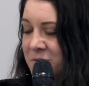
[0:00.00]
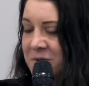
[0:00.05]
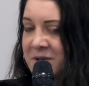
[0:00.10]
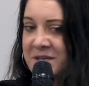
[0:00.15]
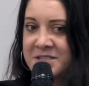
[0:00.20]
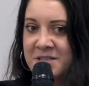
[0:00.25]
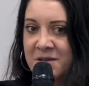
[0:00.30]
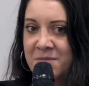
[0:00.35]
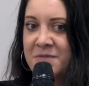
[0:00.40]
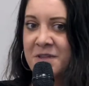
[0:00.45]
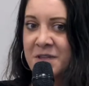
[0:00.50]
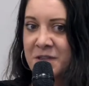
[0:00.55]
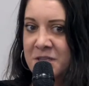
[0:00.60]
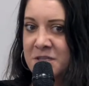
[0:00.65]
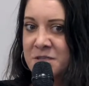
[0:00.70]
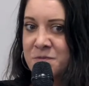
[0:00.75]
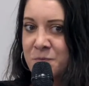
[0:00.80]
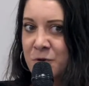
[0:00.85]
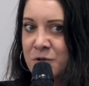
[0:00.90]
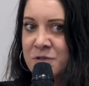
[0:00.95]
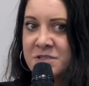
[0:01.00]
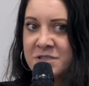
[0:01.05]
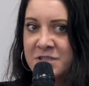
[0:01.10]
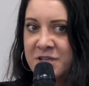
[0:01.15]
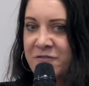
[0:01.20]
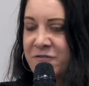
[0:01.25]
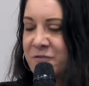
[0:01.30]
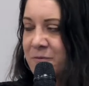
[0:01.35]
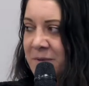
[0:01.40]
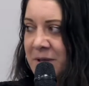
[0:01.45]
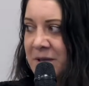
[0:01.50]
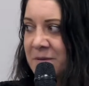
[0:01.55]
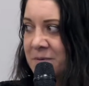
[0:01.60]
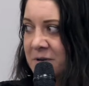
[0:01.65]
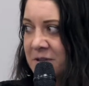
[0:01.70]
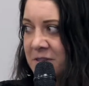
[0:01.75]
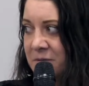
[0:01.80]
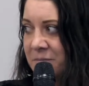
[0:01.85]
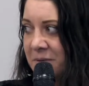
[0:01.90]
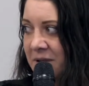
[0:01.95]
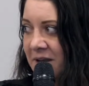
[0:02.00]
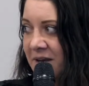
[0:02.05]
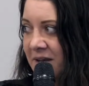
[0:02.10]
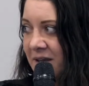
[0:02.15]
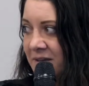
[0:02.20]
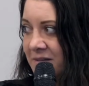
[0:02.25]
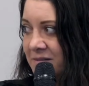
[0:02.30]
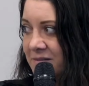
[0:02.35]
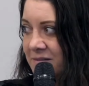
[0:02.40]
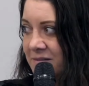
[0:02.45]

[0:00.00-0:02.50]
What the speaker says: doing something that's positive for people and the planet?